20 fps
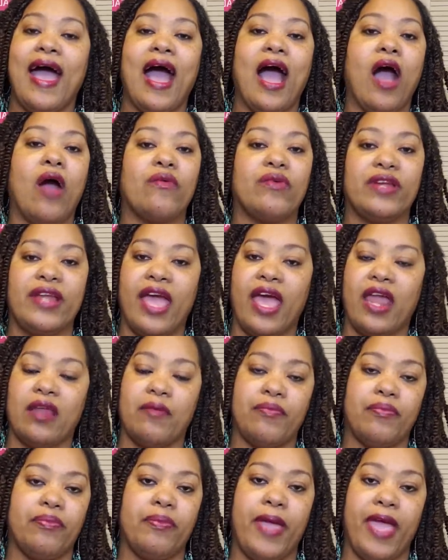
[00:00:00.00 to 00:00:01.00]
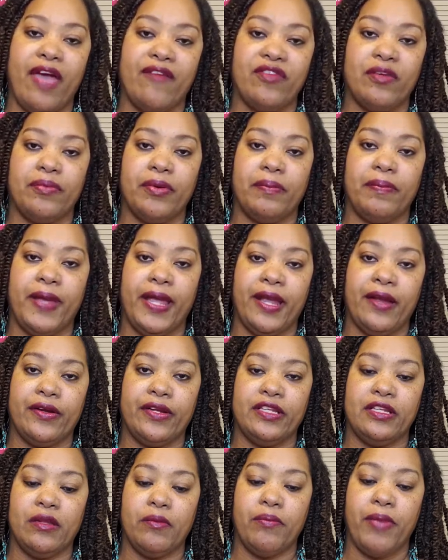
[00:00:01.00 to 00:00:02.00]
I already have it
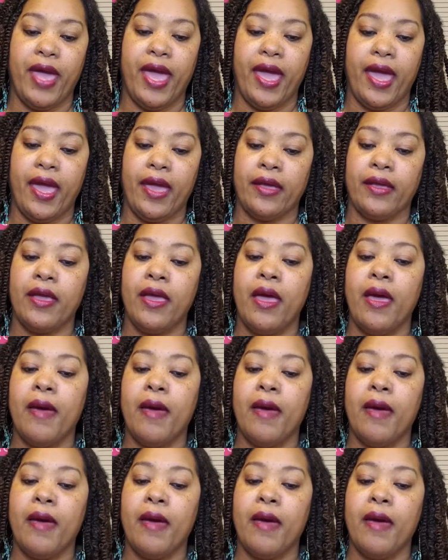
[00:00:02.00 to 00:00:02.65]
prepared in the bag.